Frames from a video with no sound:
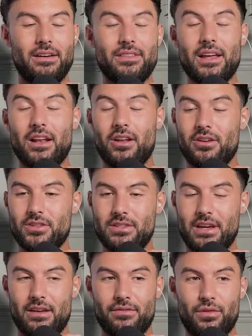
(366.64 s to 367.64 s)
They lost,
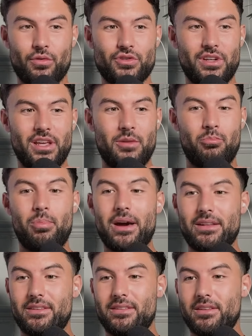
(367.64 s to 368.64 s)
yeah, unfortunately.
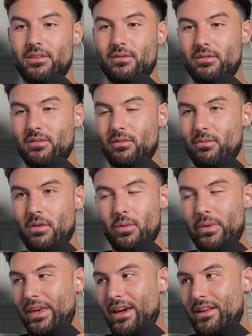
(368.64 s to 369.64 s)
But what a
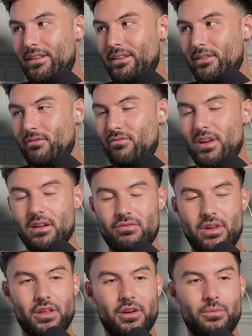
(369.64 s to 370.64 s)
weekend. Real
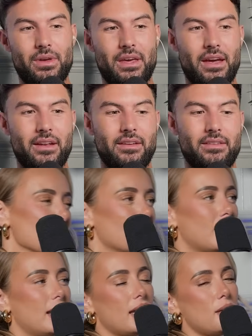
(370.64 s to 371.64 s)
good weekend.
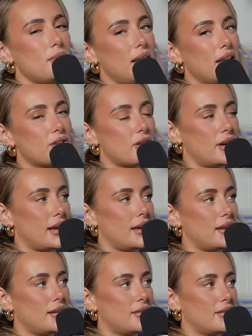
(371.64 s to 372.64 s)
Liam
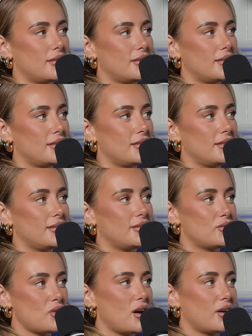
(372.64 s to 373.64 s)
literally
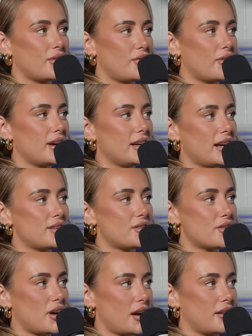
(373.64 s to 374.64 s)
drunk 3 days
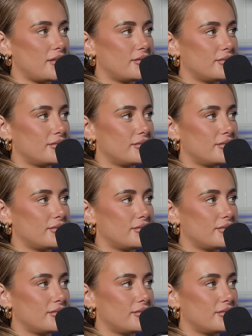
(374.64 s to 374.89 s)
straight.